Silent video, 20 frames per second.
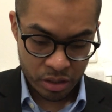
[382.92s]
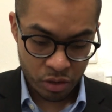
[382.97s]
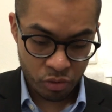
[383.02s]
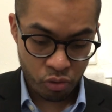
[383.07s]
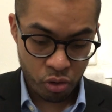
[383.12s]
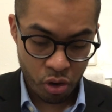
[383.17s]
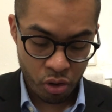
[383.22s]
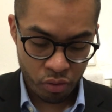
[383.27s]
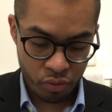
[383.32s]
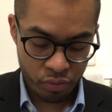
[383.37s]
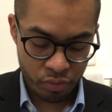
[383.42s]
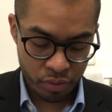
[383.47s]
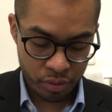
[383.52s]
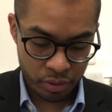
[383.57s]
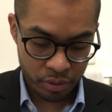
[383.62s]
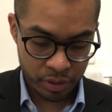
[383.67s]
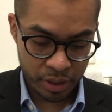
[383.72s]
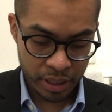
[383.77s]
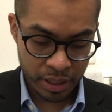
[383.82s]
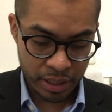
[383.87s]
quote,
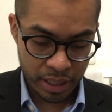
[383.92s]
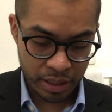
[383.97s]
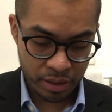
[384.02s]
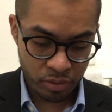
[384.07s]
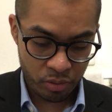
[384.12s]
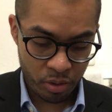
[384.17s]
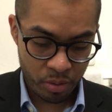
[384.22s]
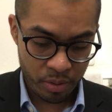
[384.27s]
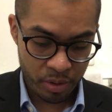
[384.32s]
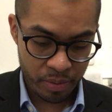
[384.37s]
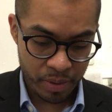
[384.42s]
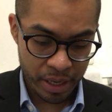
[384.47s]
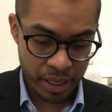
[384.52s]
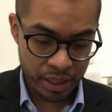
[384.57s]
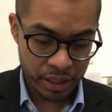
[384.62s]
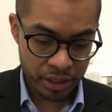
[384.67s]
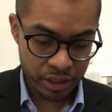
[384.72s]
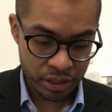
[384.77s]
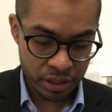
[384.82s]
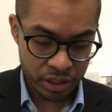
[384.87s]
okay, that the woman
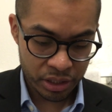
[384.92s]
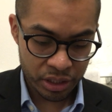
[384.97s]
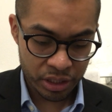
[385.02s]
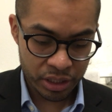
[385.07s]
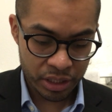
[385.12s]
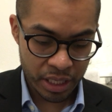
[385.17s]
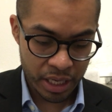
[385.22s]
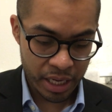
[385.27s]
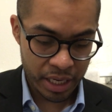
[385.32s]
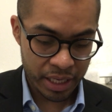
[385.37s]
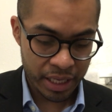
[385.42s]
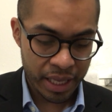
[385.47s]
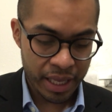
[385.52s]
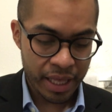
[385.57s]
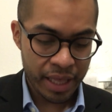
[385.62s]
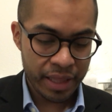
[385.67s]
made. She said,